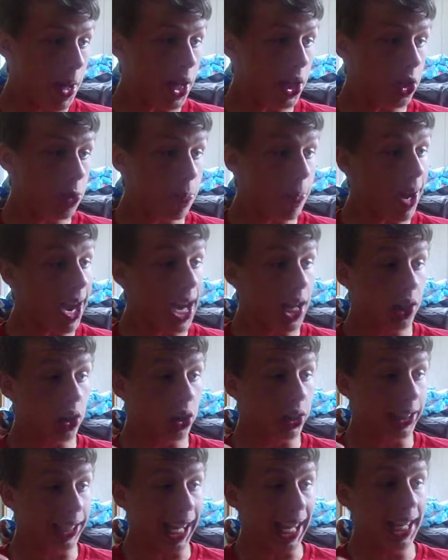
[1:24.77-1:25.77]
Bish
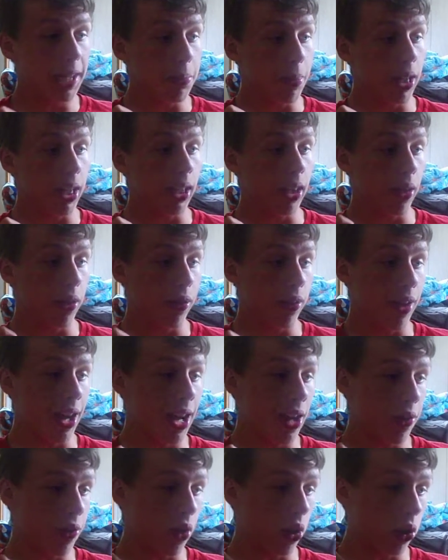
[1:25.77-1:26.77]
Bash Gaming
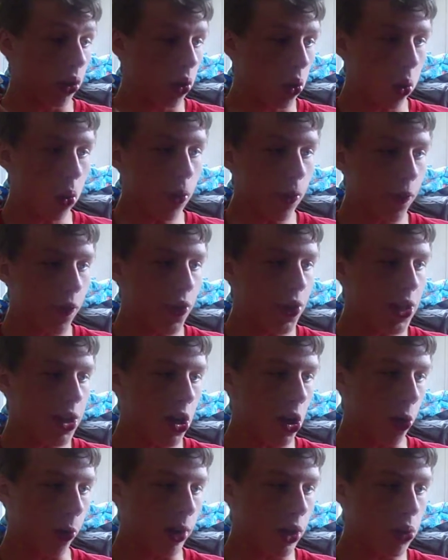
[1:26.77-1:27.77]
says, "Cool
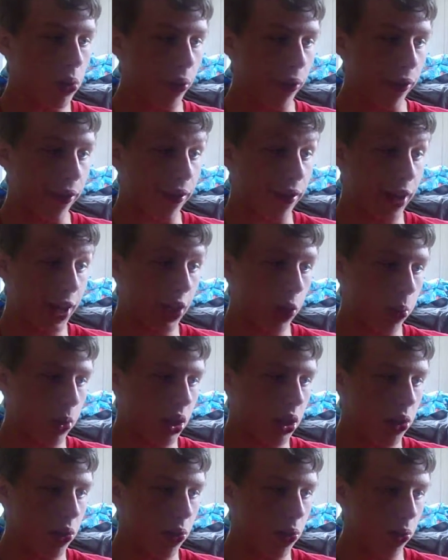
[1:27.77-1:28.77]
video. It was sick
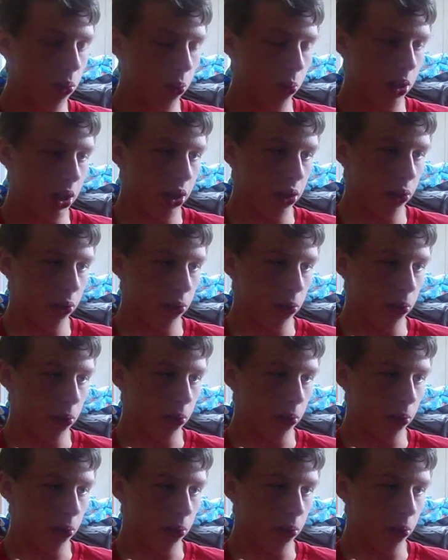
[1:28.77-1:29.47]
when you jumped